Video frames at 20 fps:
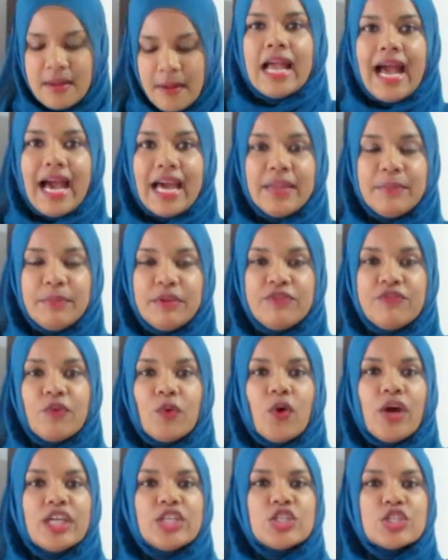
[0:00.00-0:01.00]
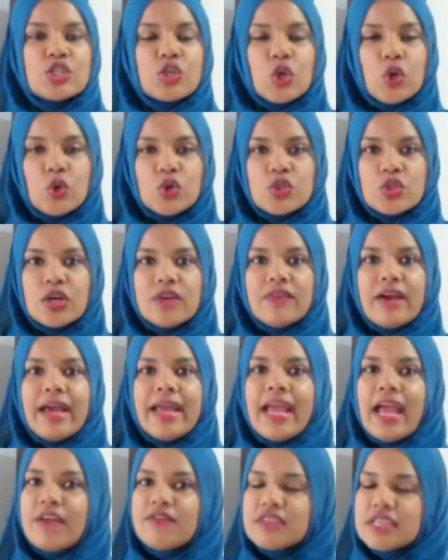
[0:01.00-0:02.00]
And before I just close off, I
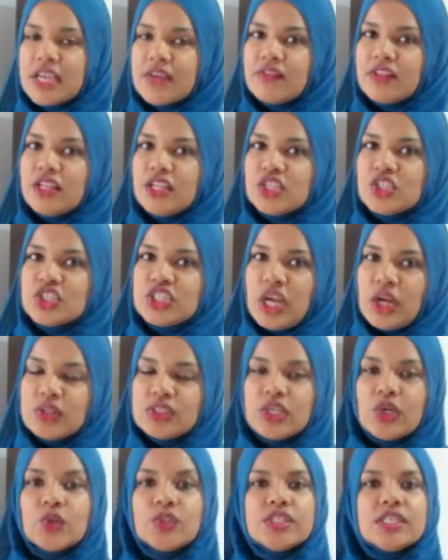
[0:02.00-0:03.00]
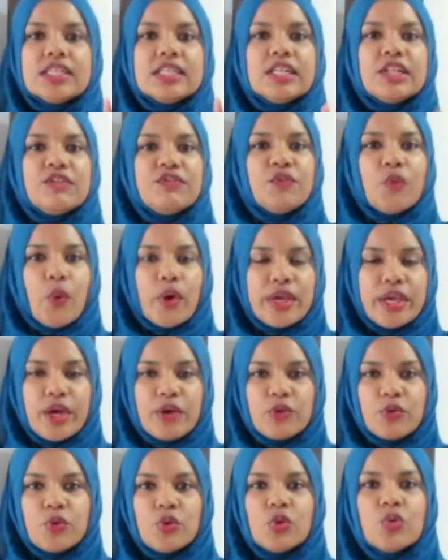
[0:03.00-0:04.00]
have to give a little shout out to a little
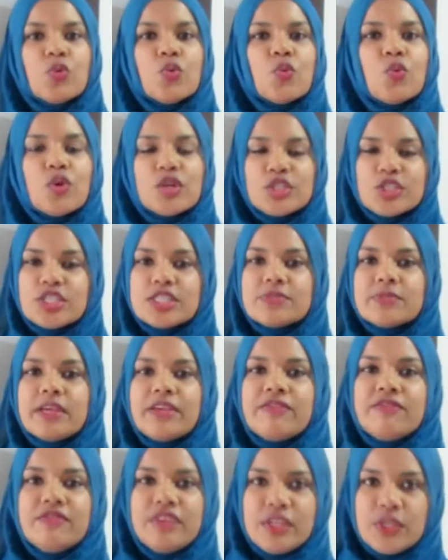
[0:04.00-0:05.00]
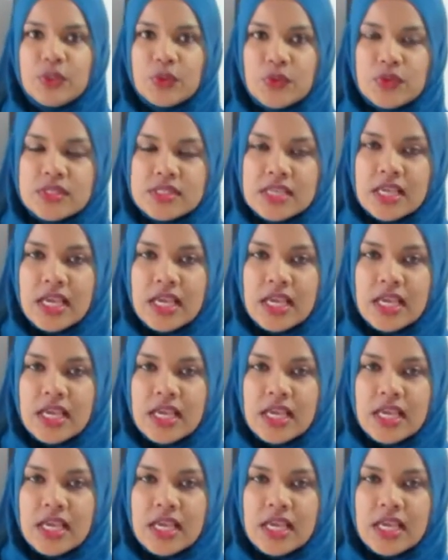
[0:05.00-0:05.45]
4-year-old who watches my videos.